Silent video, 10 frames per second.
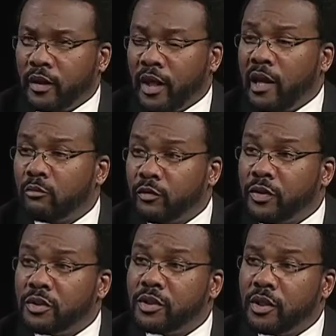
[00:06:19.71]
They have
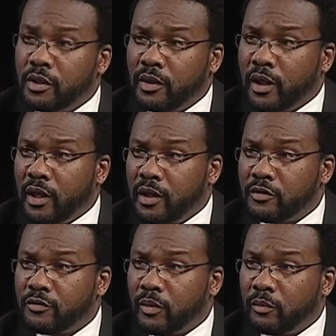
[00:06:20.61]
within 10 days
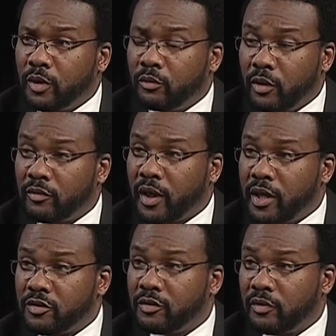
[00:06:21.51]
from the
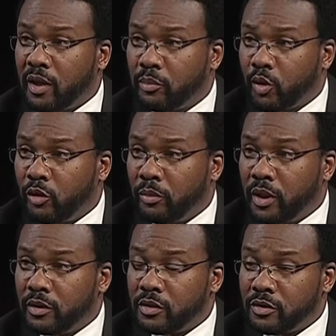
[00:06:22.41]
revocation of that
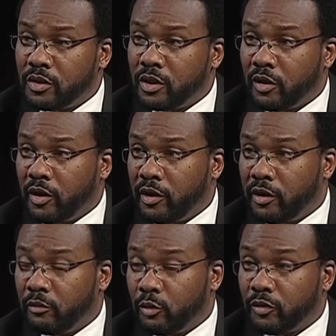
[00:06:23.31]
permit to seek a
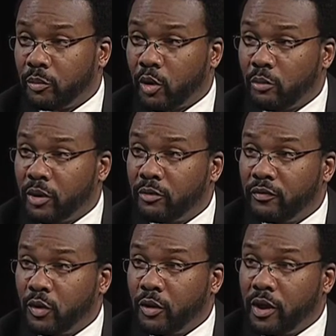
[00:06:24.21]
hearing with the permit
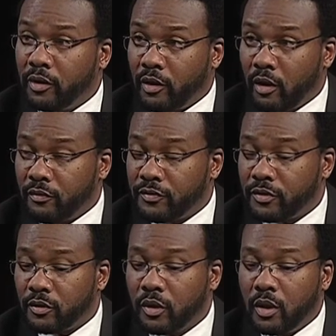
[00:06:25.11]
review hearing
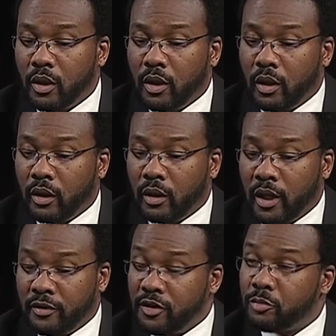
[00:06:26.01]
officer.
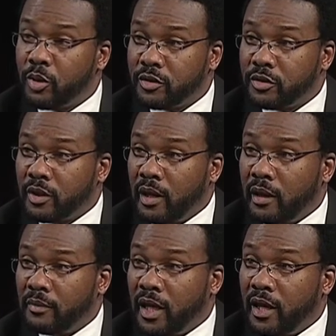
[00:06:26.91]
At this present
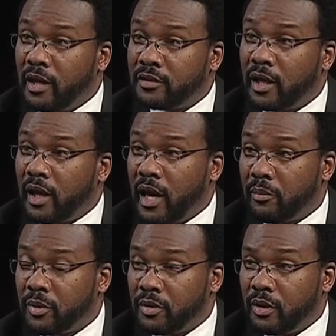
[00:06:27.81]
time, that has not
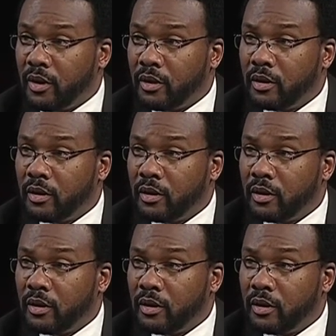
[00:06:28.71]
happened yet.